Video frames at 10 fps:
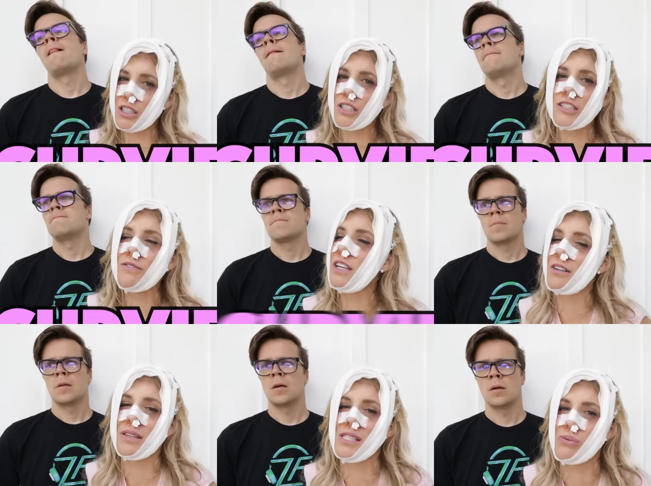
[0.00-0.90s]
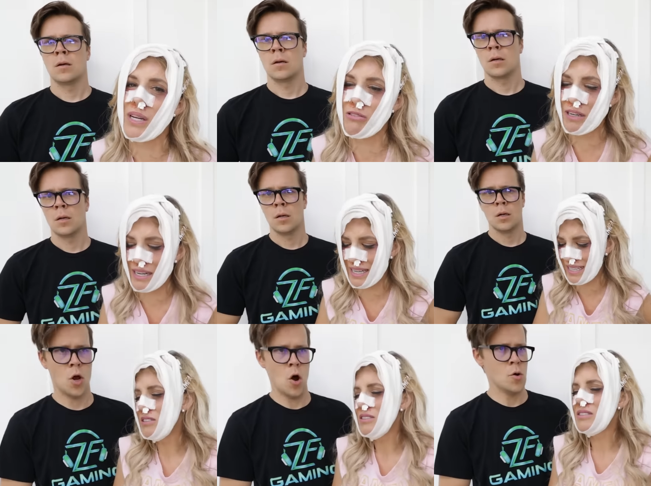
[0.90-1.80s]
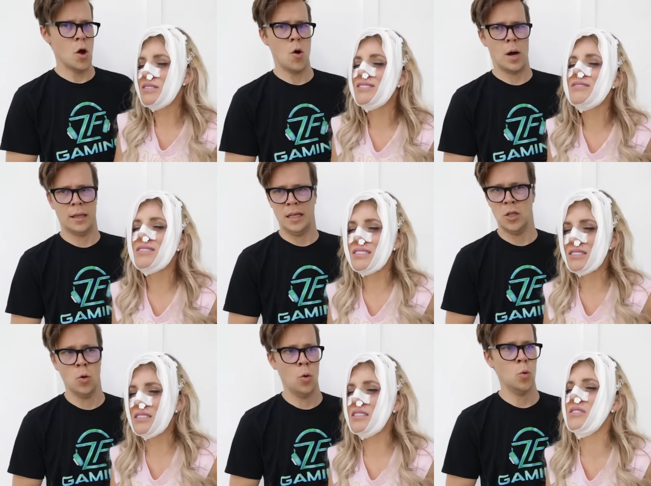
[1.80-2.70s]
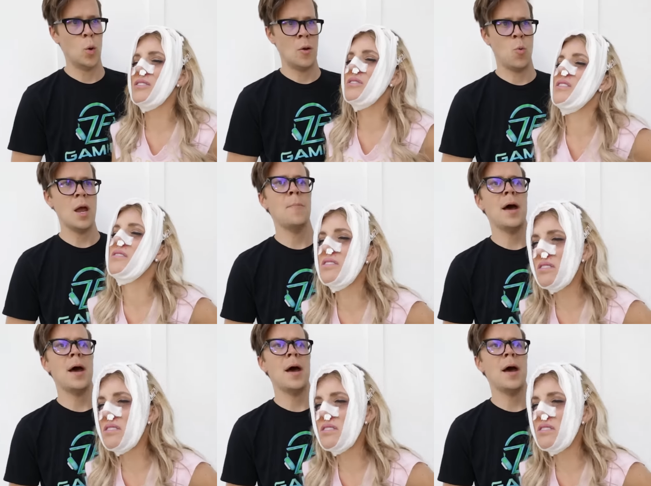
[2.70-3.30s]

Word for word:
Speaker 1: curvier this way, right?
Speaker 2: No, no, I like the old way way